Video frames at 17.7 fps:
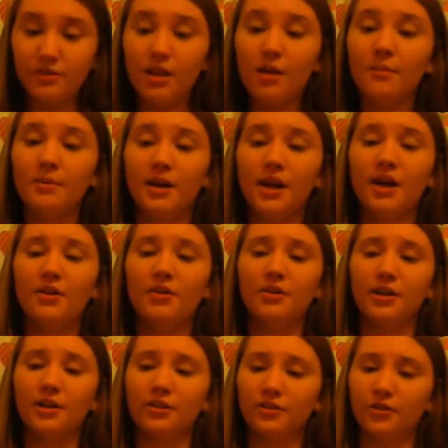
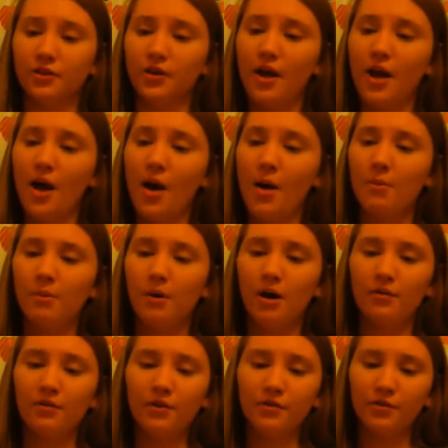meandering through,
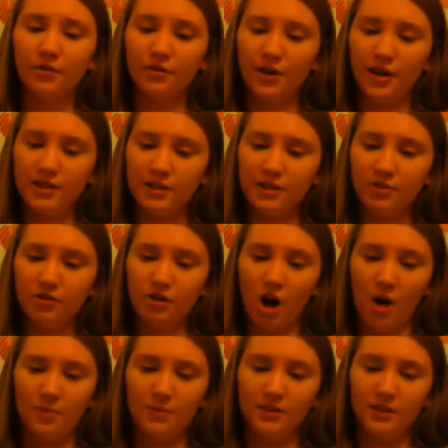perfect for raising
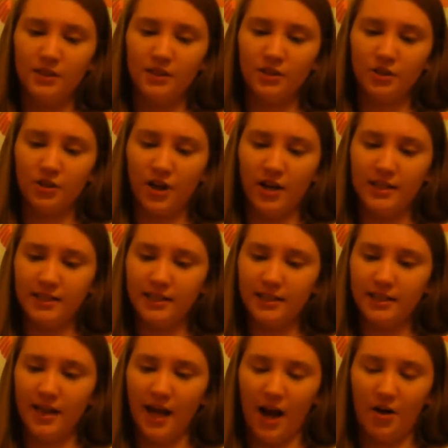crops and grazing
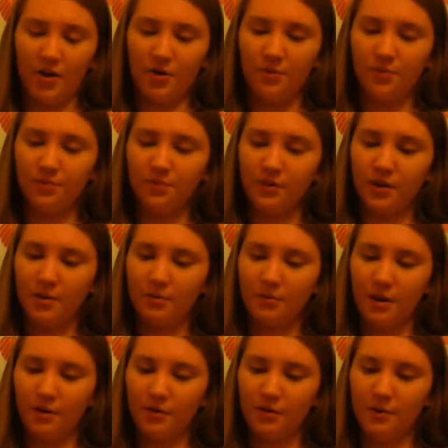cattle.
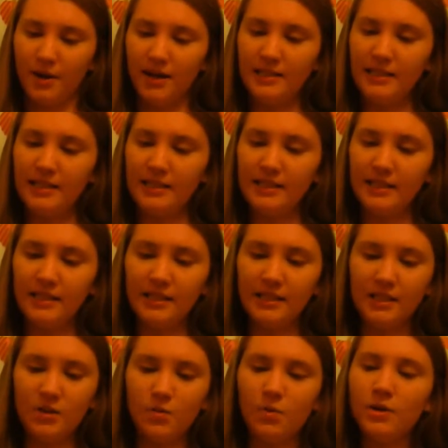But from
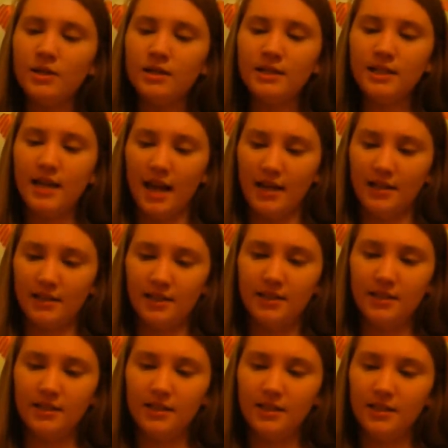1861 to
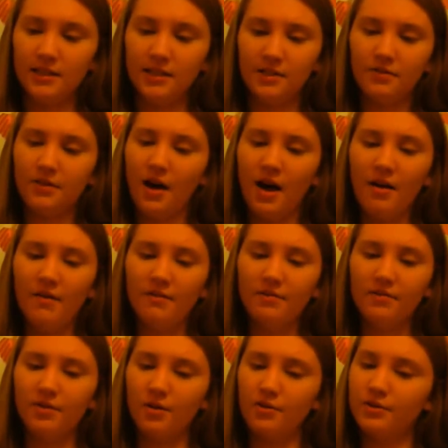1865,
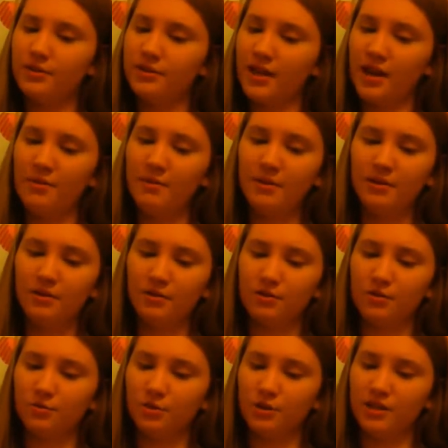those same
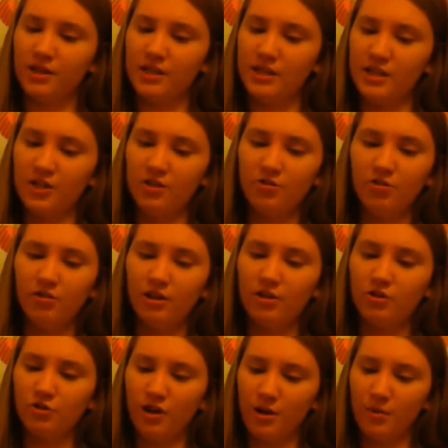hills were continually
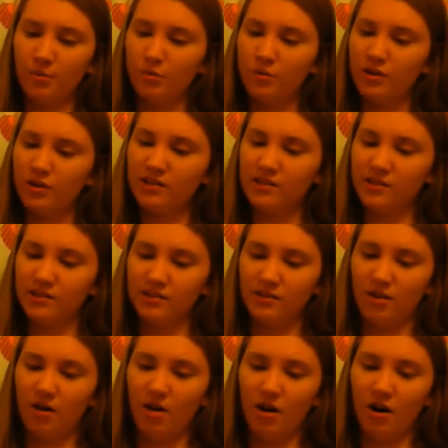trampled
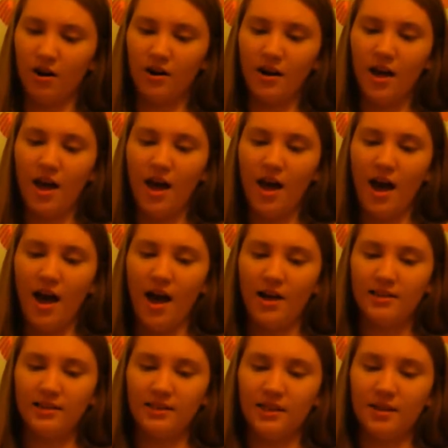scarred
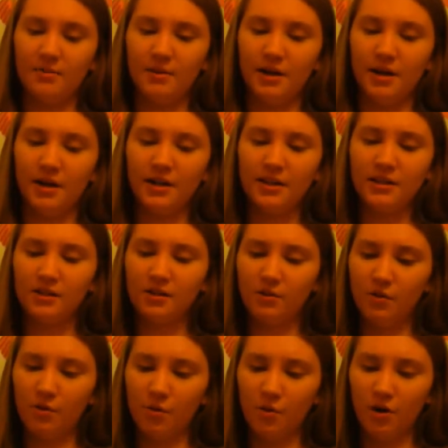as the American
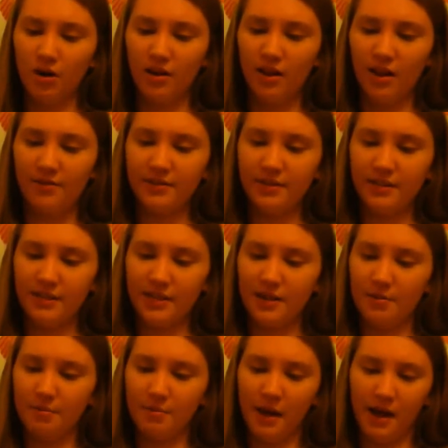Civil War left its
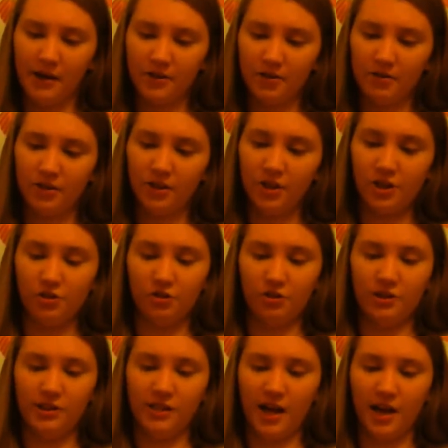impact on the
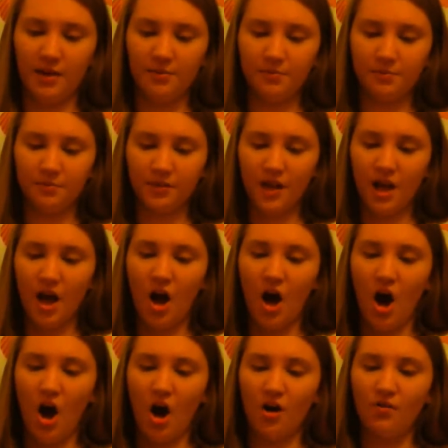countryside.
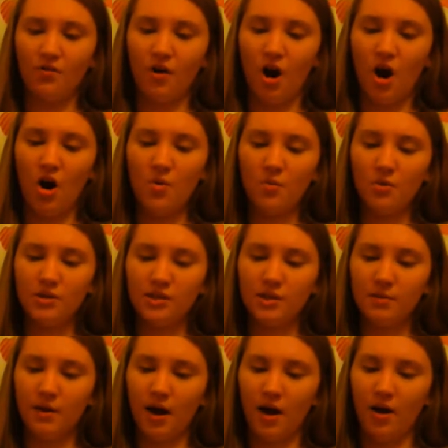Our farm was
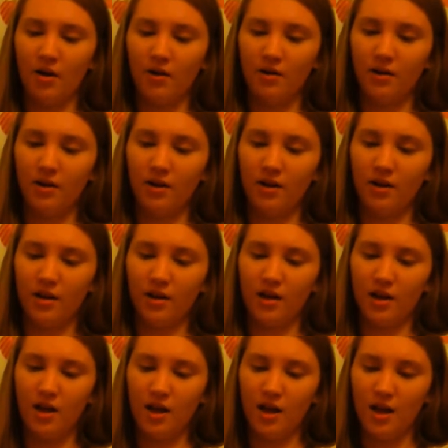about
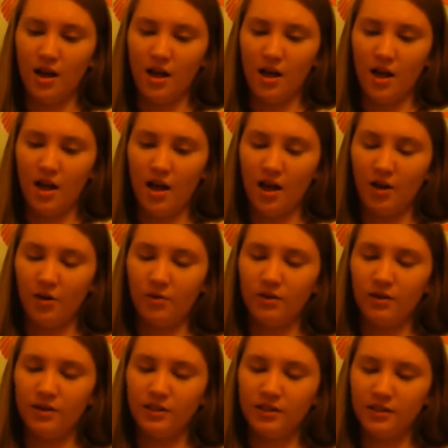
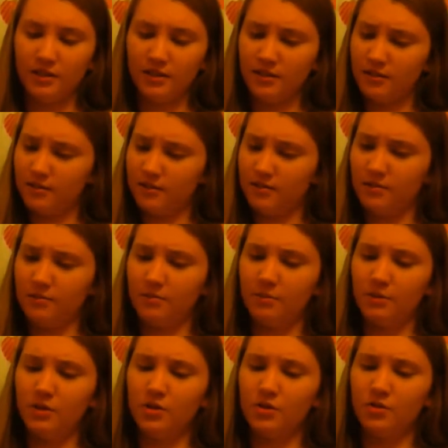equidistant
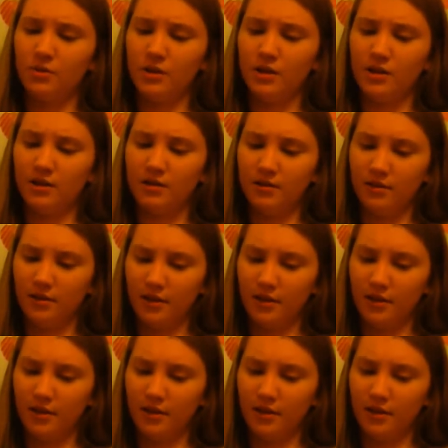between